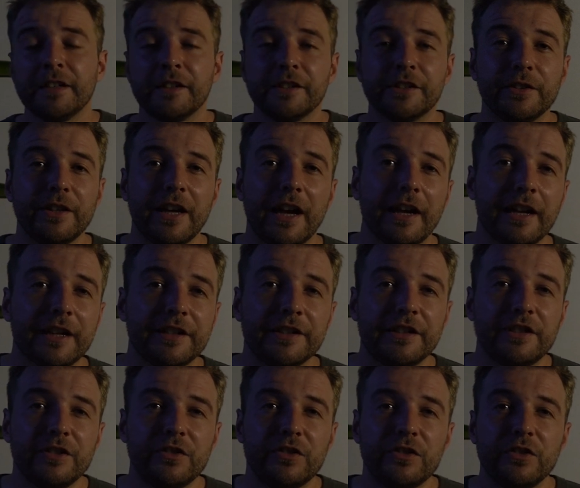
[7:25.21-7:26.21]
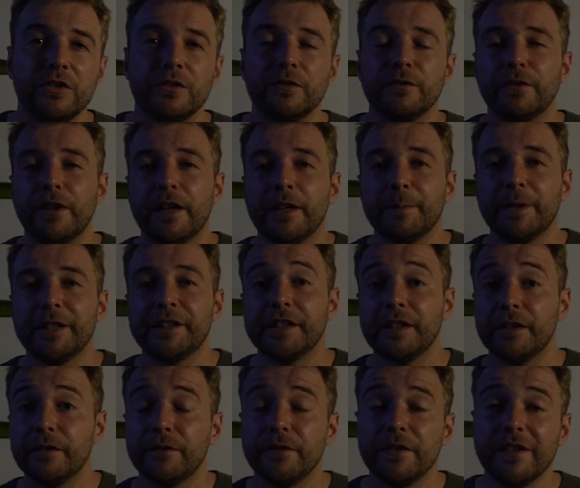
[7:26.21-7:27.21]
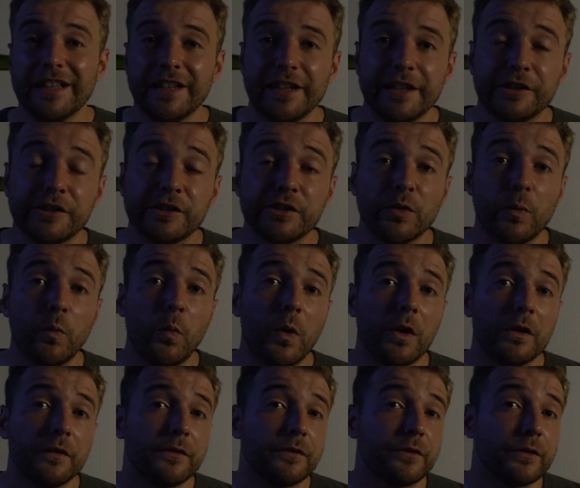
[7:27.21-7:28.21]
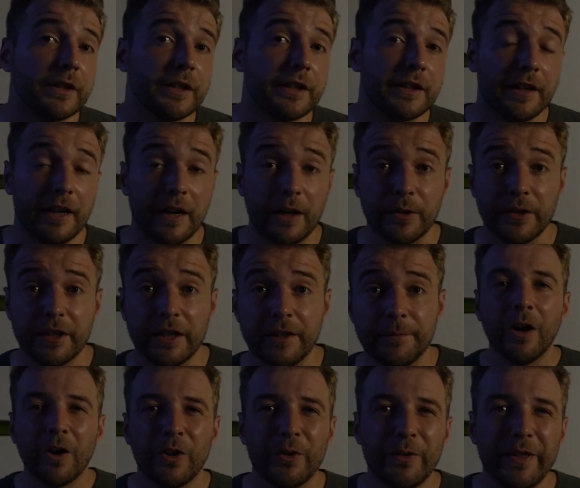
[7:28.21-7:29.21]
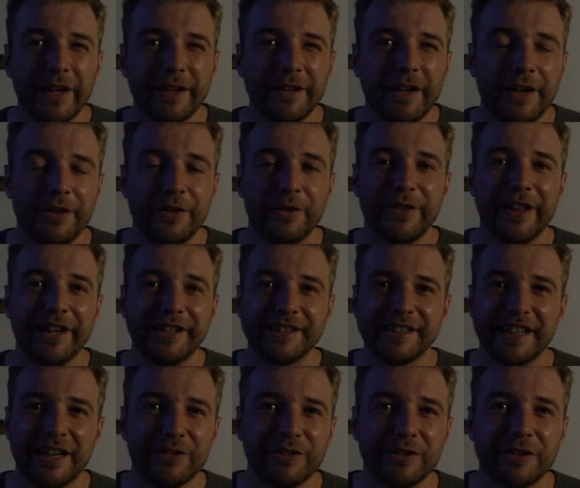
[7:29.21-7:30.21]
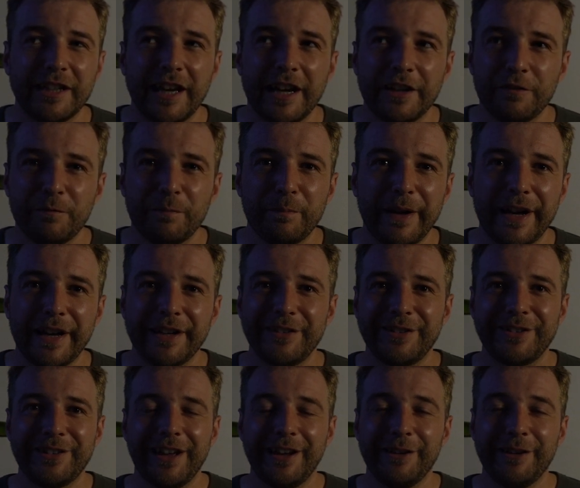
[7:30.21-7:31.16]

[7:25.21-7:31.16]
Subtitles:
So yeah, I actually do find myself feeling somewhat freer out here. Although I know that sounds kind of bad.